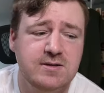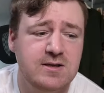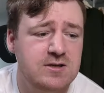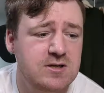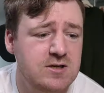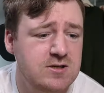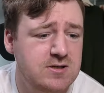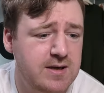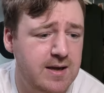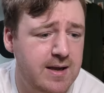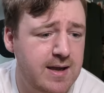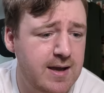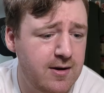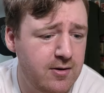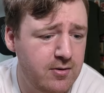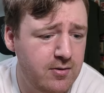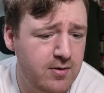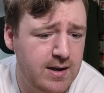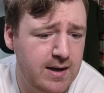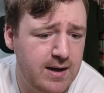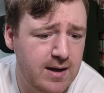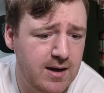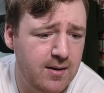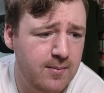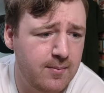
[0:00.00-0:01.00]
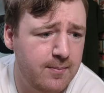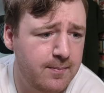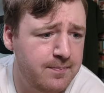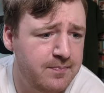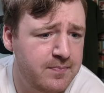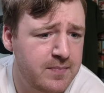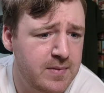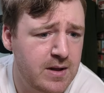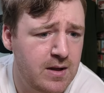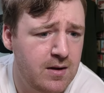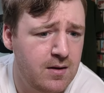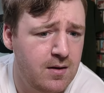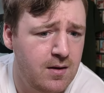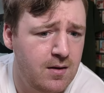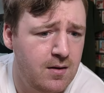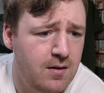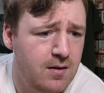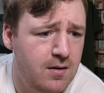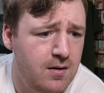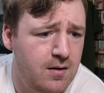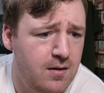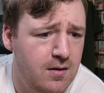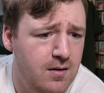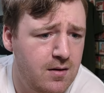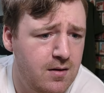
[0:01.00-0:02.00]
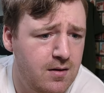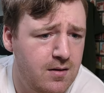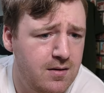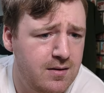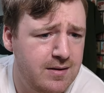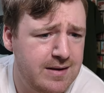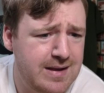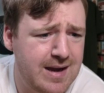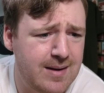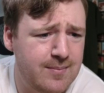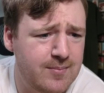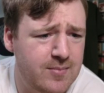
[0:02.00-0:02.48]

I should check out. Yeah,